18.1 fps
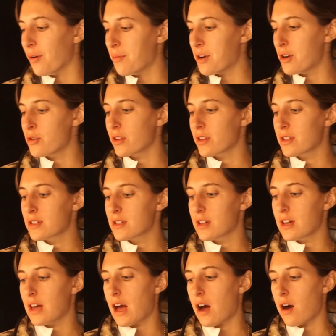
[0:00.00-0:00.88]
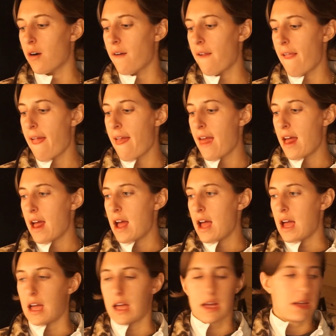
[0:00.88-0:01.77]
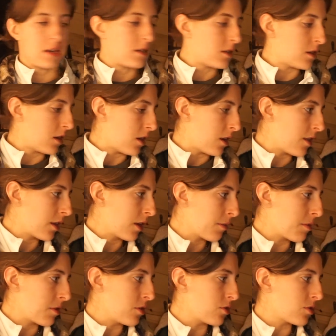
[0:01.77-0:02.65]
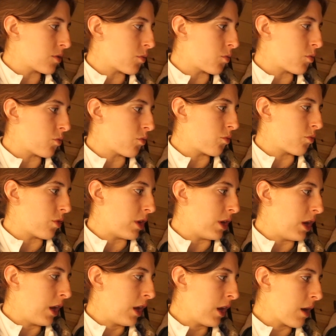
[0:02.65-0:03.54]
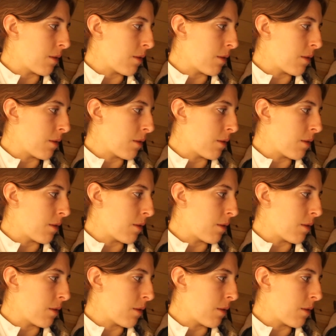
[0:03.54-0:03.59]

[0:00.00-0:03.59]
I'm gonna drink this cacao and uh, I think I'm gonna do some reading.